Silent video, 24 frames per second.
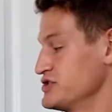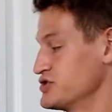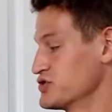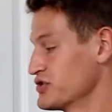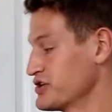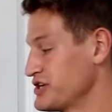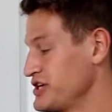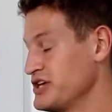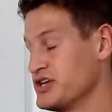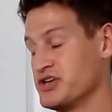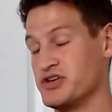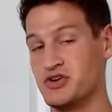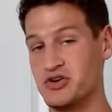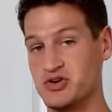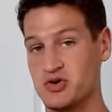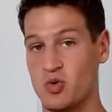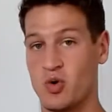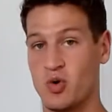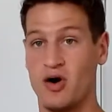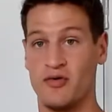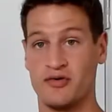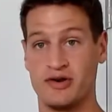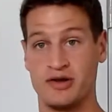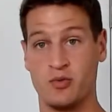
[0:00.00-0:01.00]
drinking good
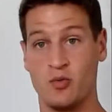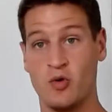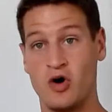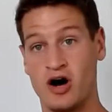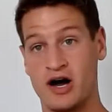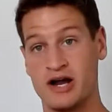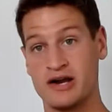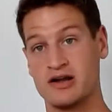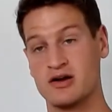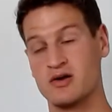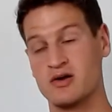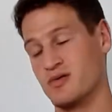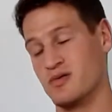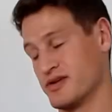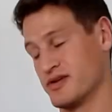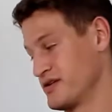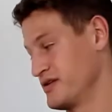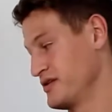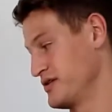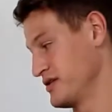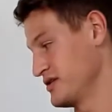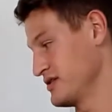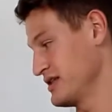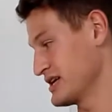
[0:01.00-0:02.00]
quality water with
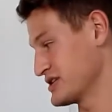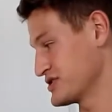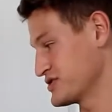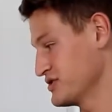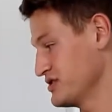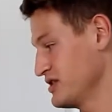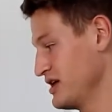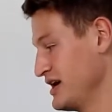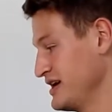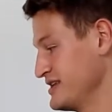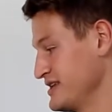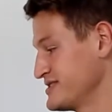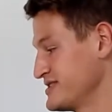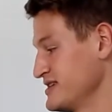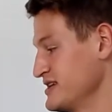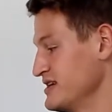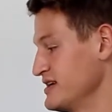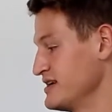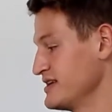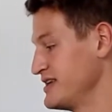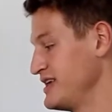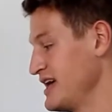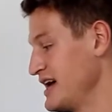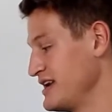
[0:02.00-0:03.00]
good electrolytes,
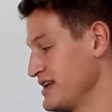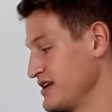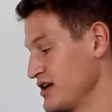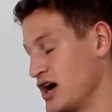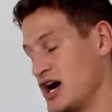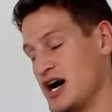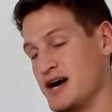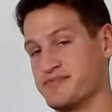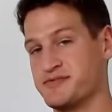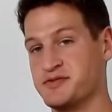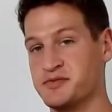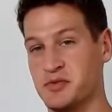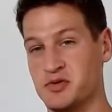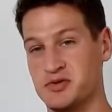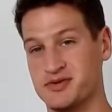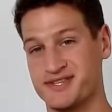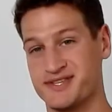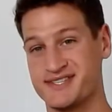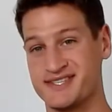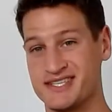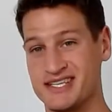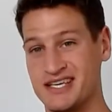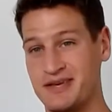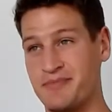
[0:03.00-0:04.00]
getting optimal
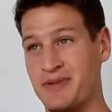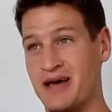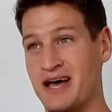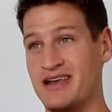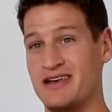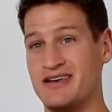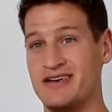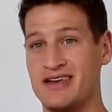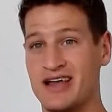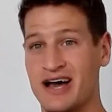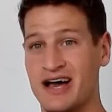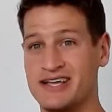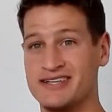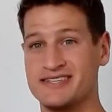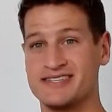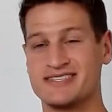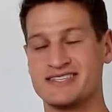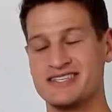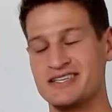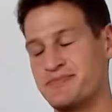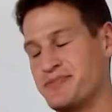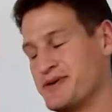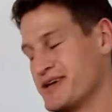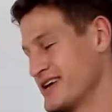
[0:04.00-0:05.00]
sleep at night,
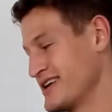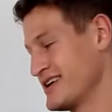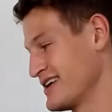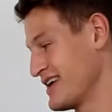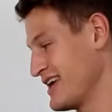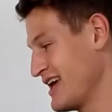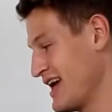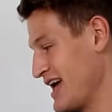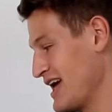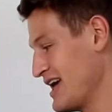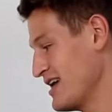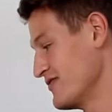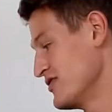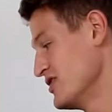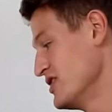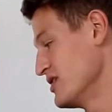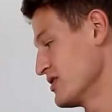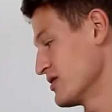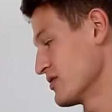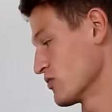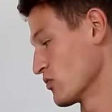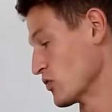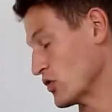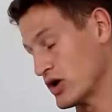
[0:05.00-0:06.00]
sleeping in a cave,
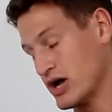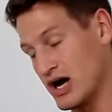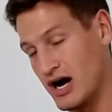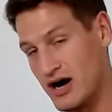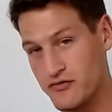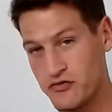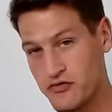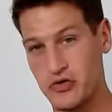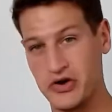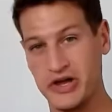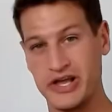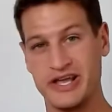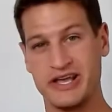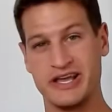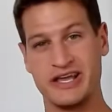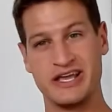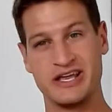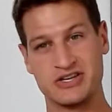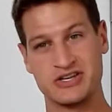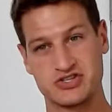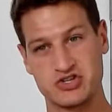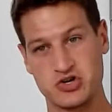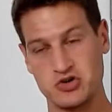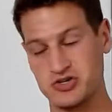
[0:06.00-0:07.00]
recovering,
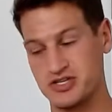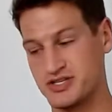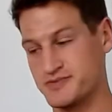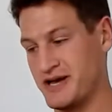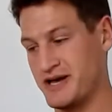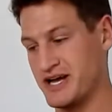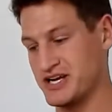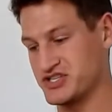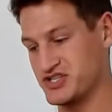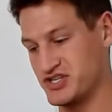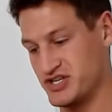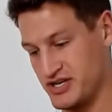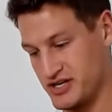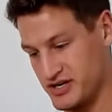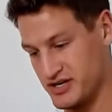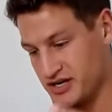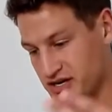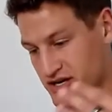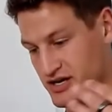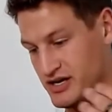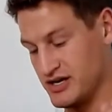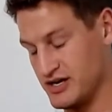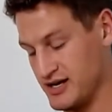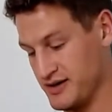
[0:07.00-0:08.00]
introspection,
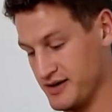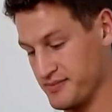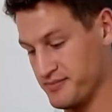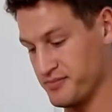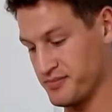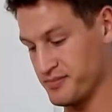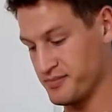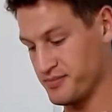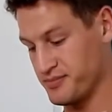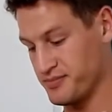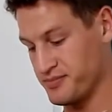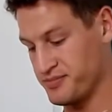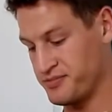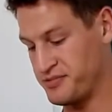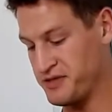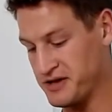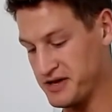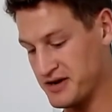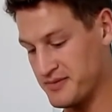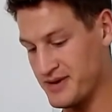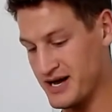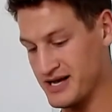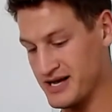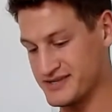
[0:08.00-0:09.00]

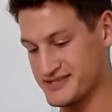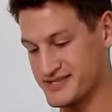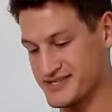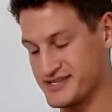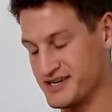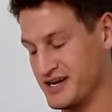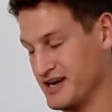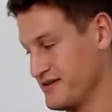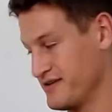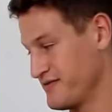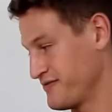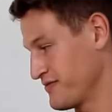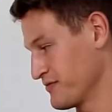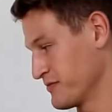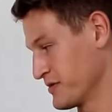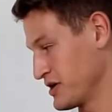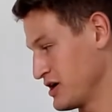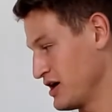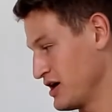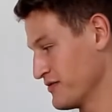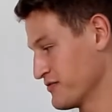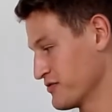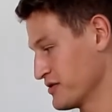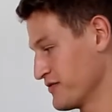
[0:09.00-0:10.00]
thinking about stuff,
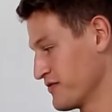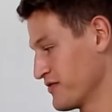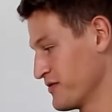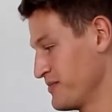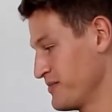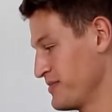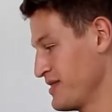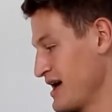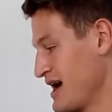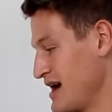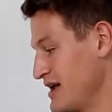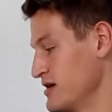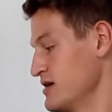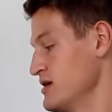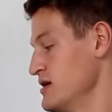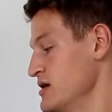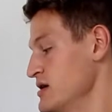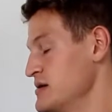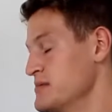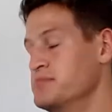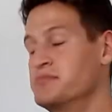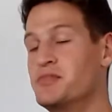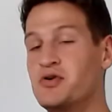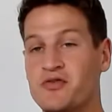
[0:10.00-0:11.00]
recovering from that,
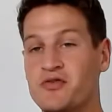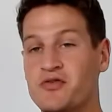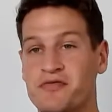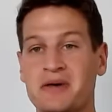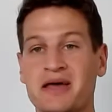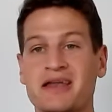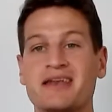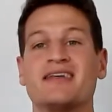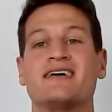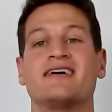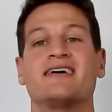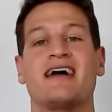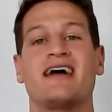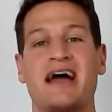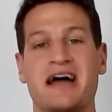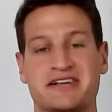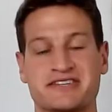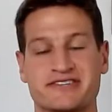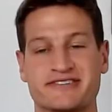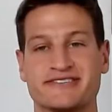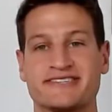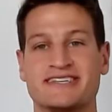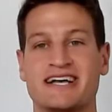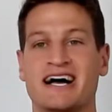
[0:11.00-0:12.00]
movement,
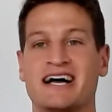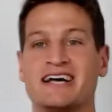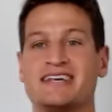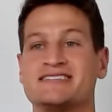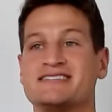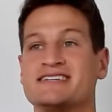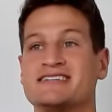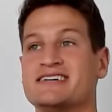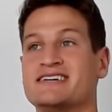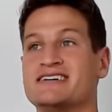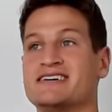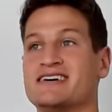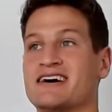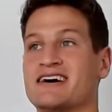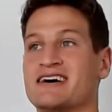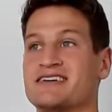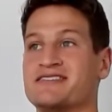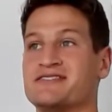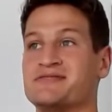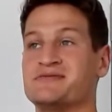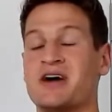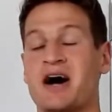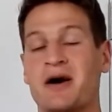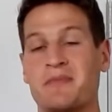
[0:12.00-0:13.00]
exercise,
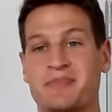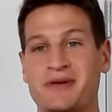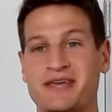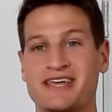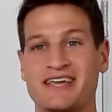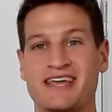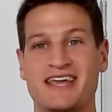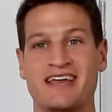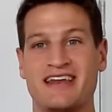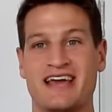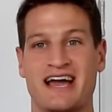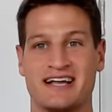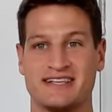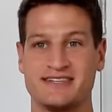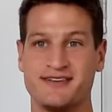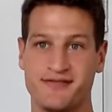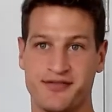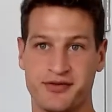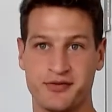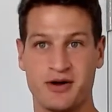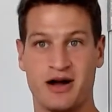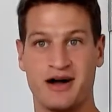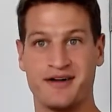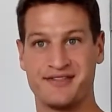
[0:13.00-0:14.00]
not being inactive
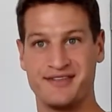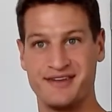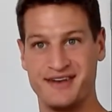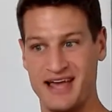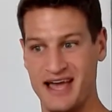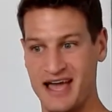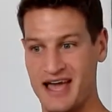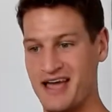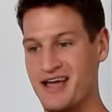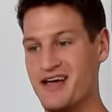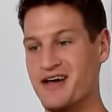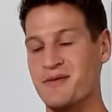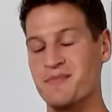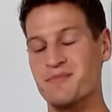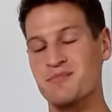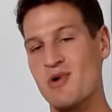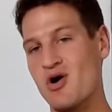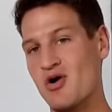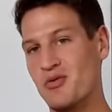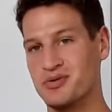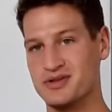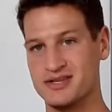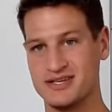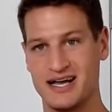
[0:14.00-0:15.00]
throughout the day,
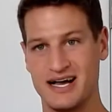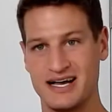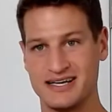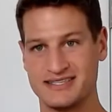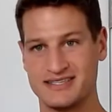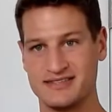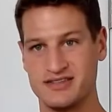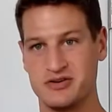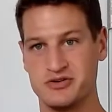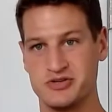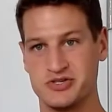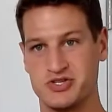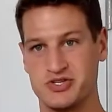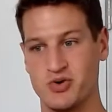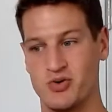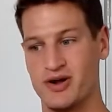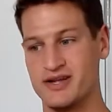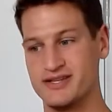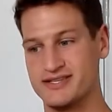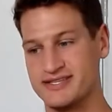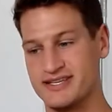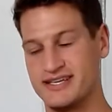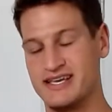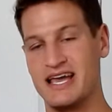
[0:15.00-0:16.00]
mobilizing those
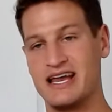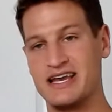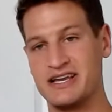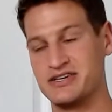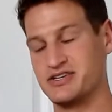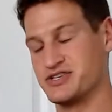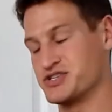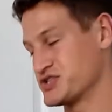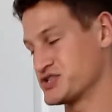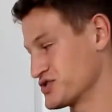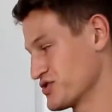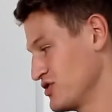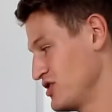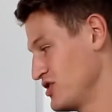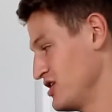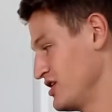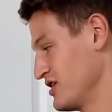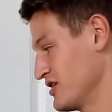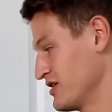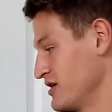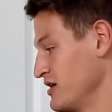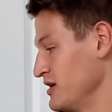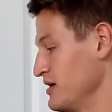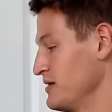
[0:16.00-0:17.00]
joints, getting
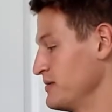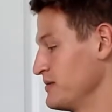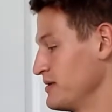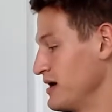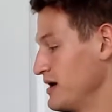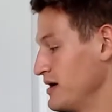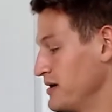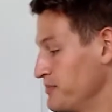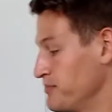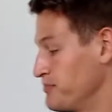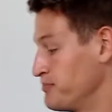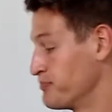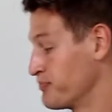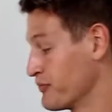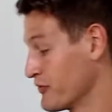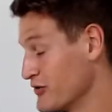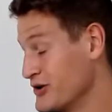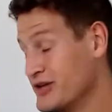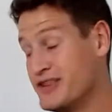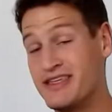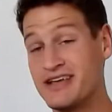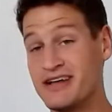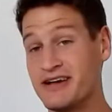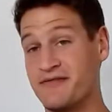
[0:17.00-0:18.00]
strong,
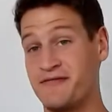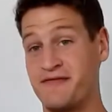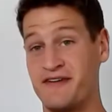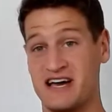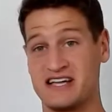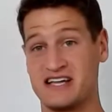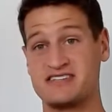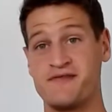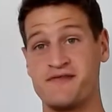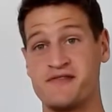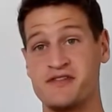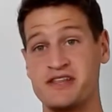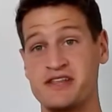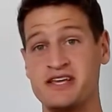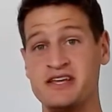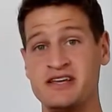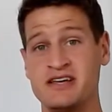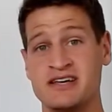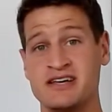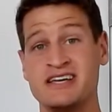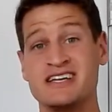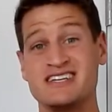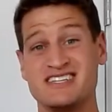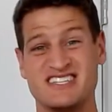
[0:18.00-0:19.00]
breathing
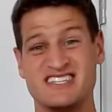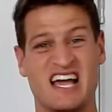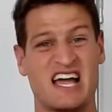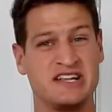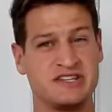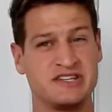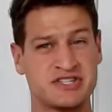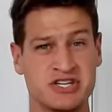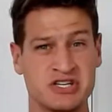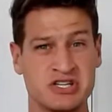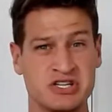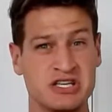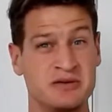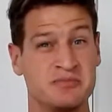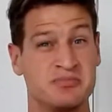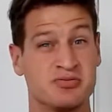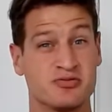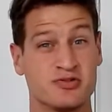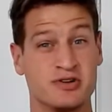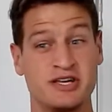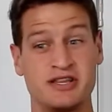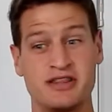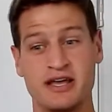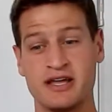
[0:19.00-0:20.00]
effectively, intentionally
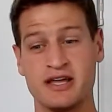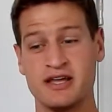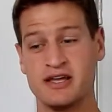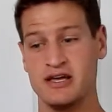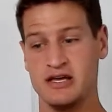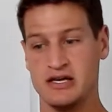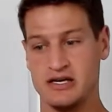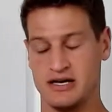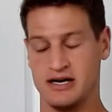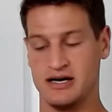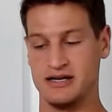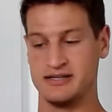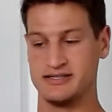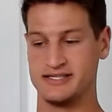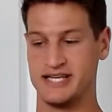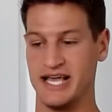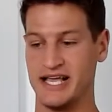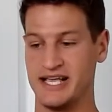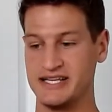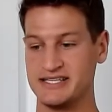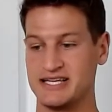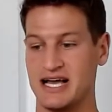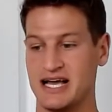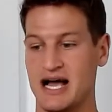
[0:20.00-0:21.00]
breathing,
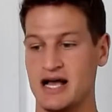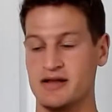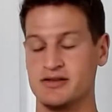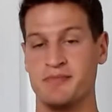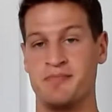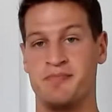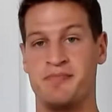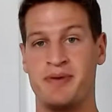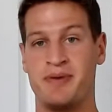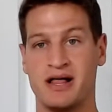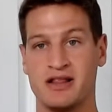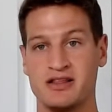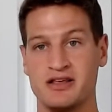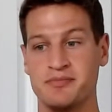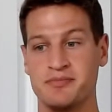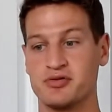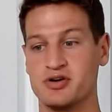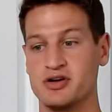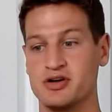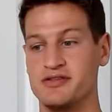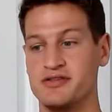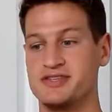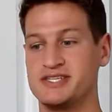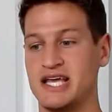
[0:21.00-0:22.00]
taking time to belly
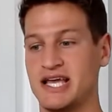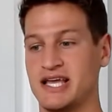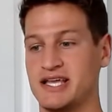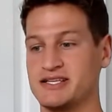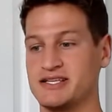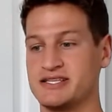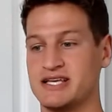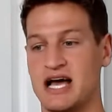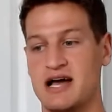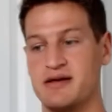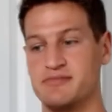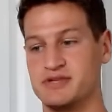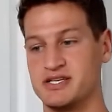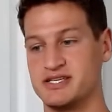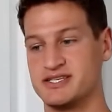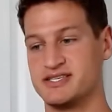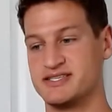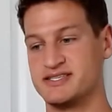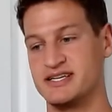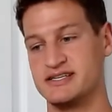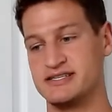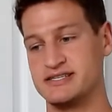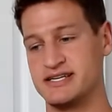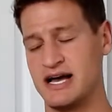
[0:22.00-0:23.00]
breathe, taking time to
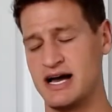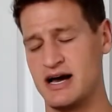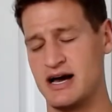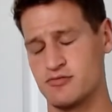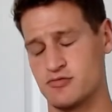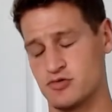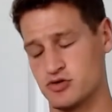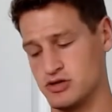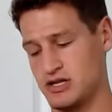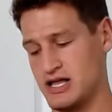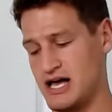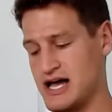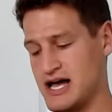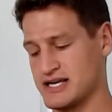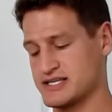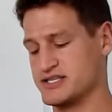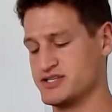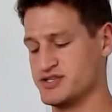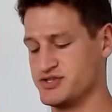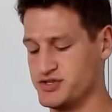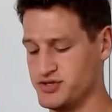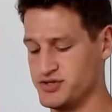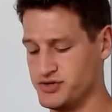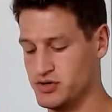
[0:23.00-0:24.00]
sit down, relax
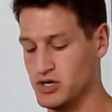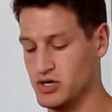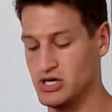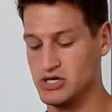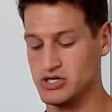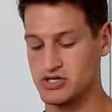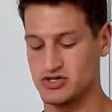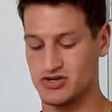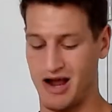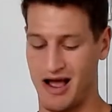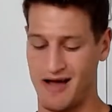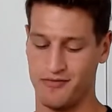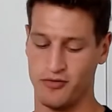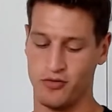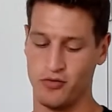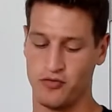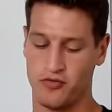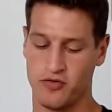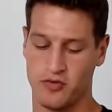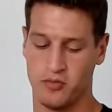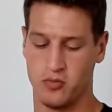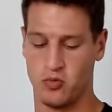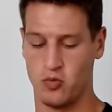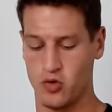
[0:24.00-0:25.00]
as you travel
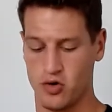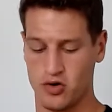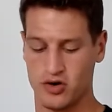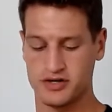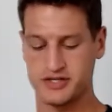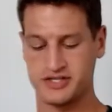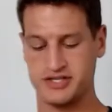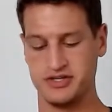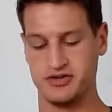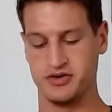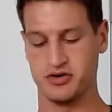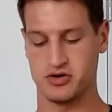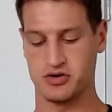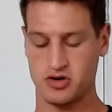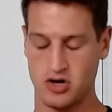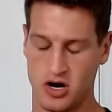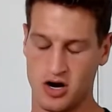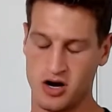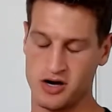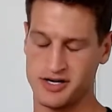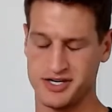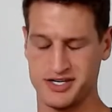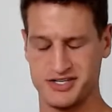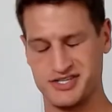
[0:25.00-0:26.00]
from work to your
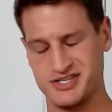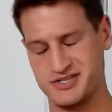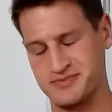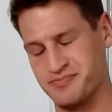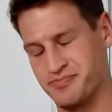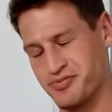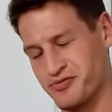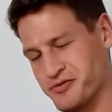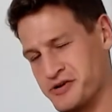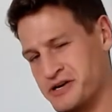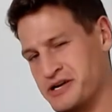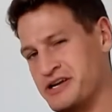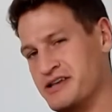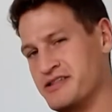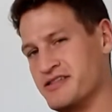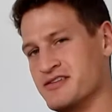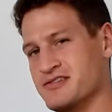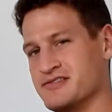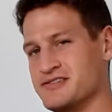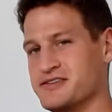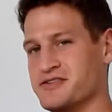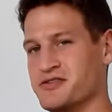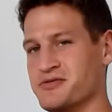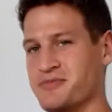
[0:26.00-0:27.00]
car, to just breathe a
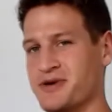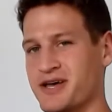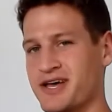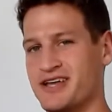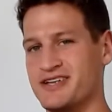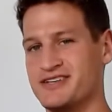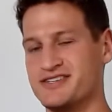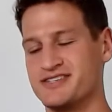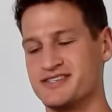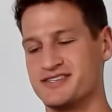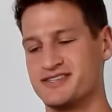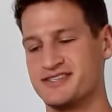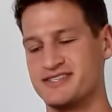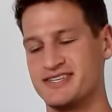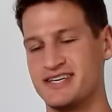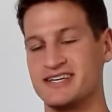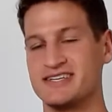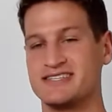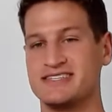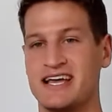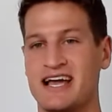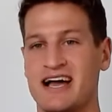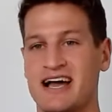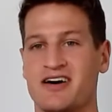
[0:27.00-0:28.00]
little bit and just
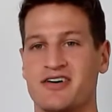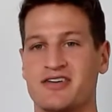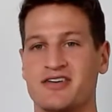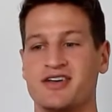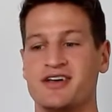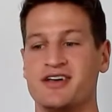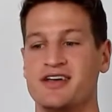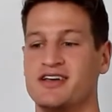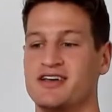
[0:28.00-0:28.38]
sink down